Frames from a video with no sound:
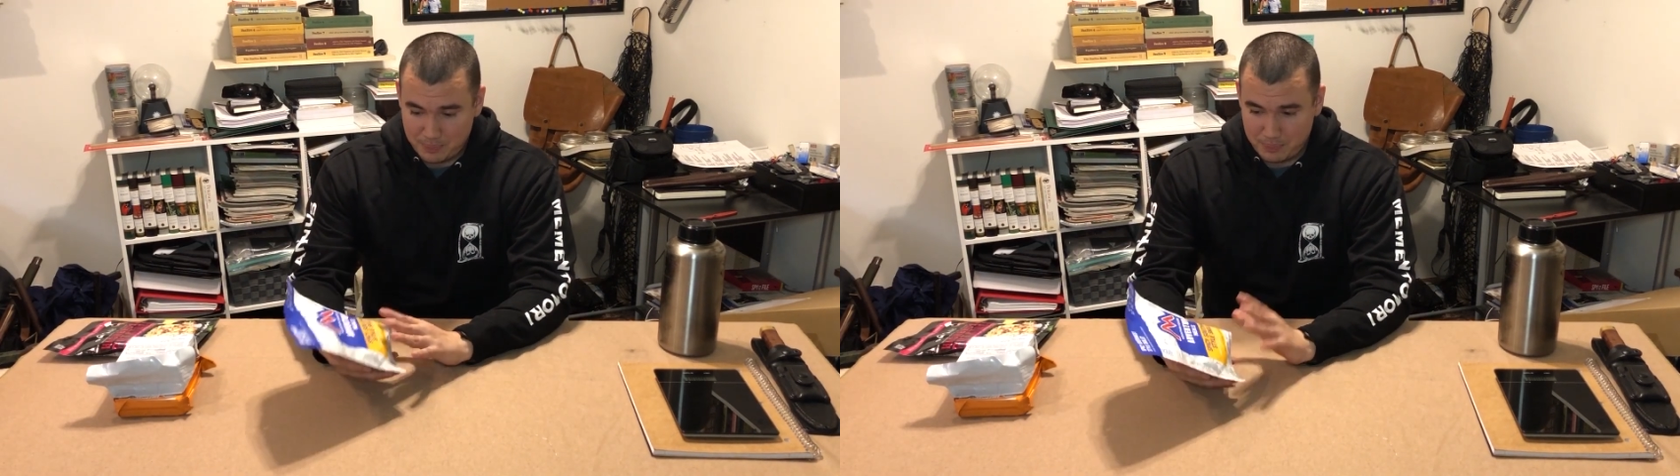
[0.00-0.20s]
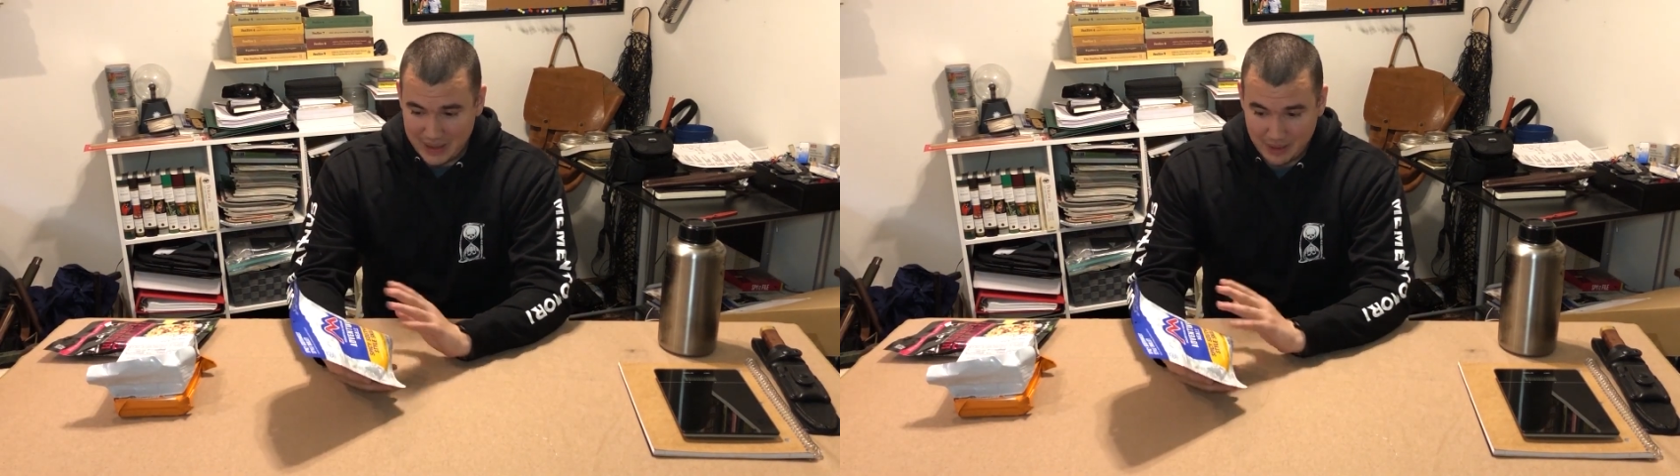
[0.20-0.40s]

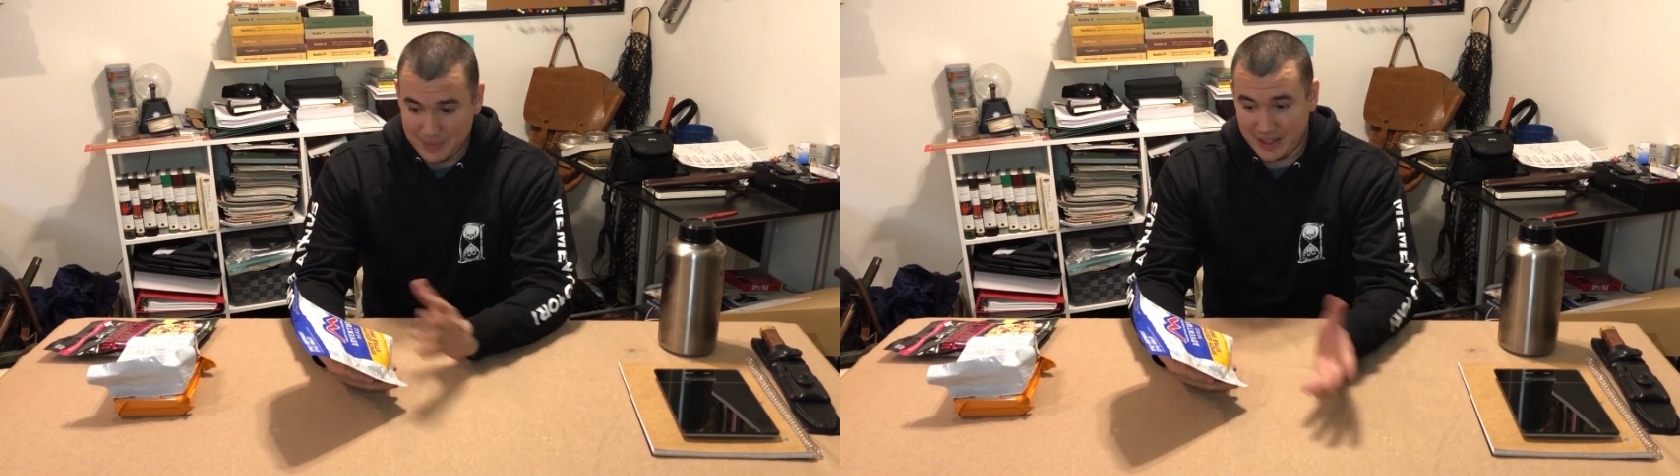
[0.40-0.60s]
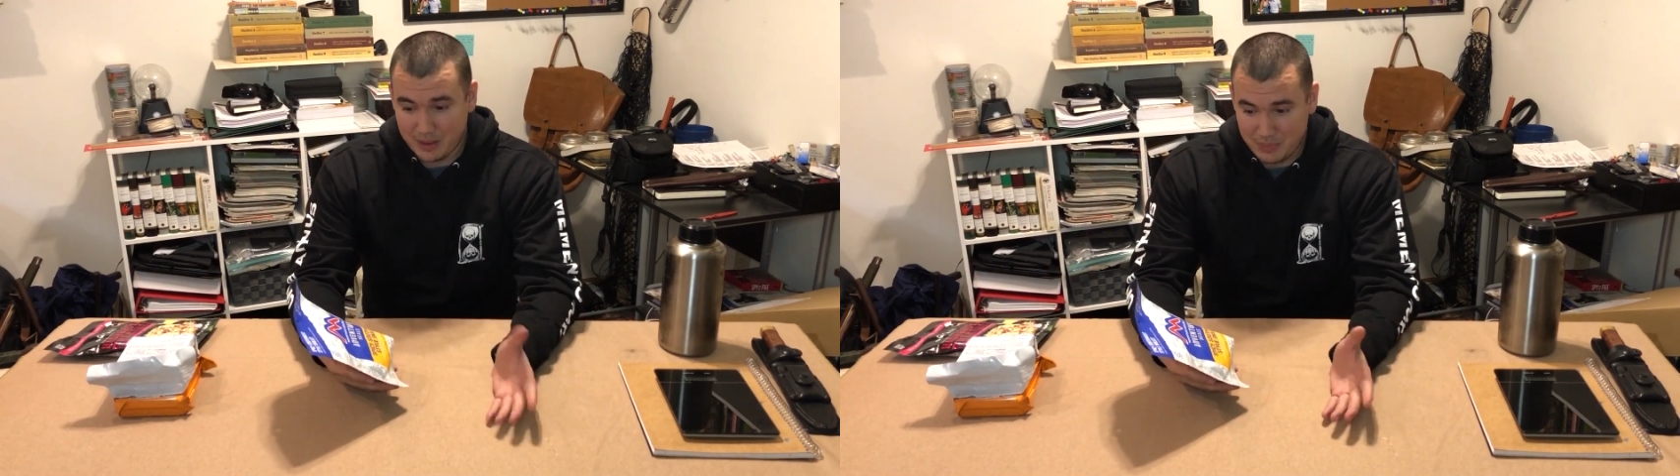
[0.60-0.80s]

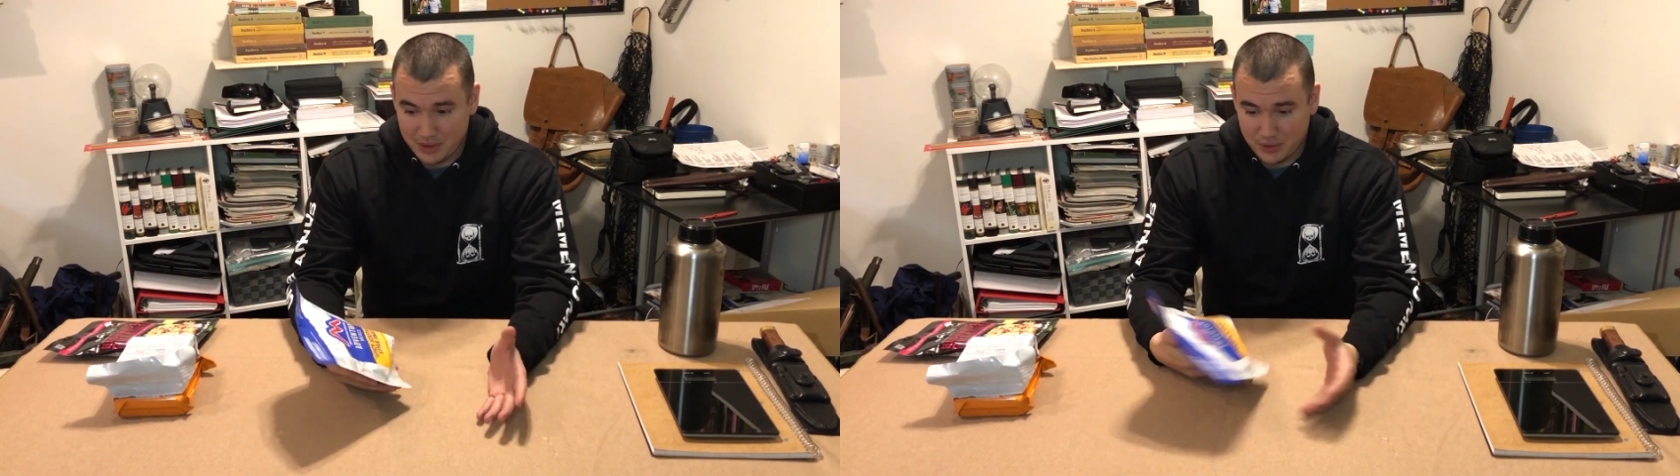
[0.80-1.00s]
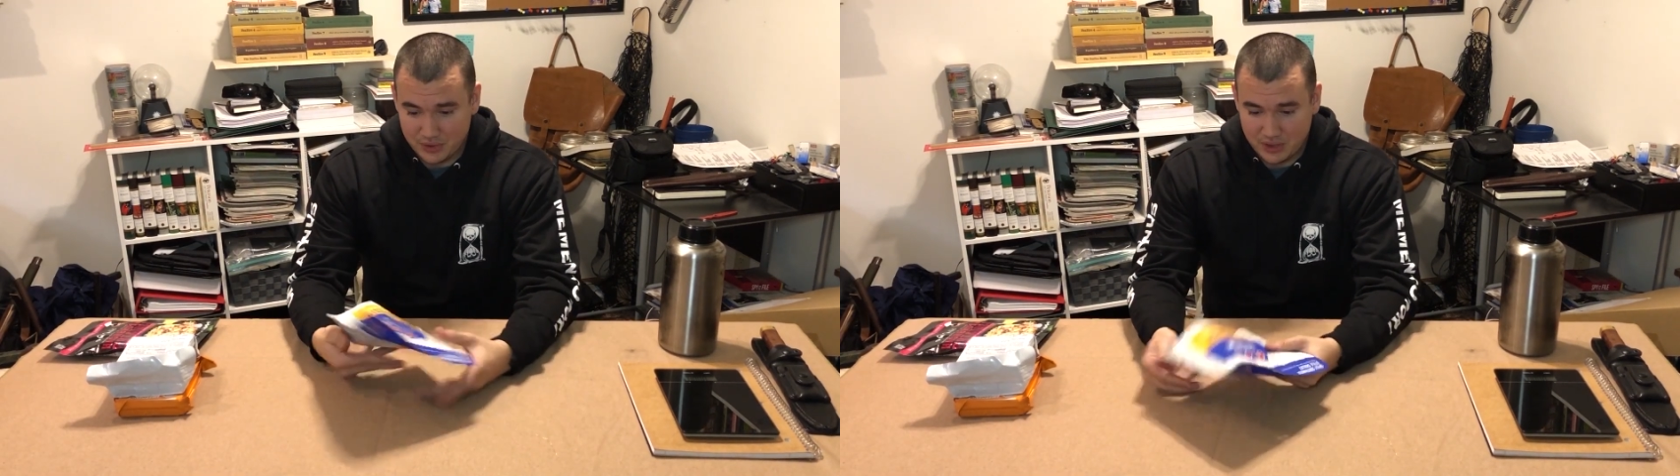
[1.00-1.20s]
backpacking
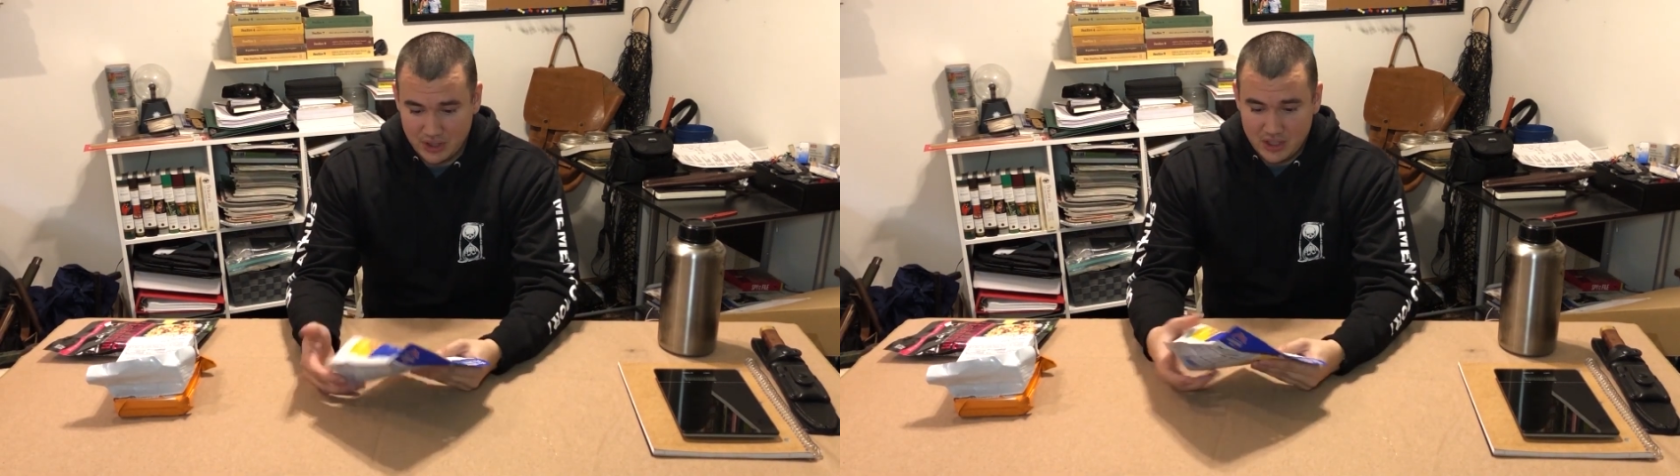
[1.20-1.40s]
meals.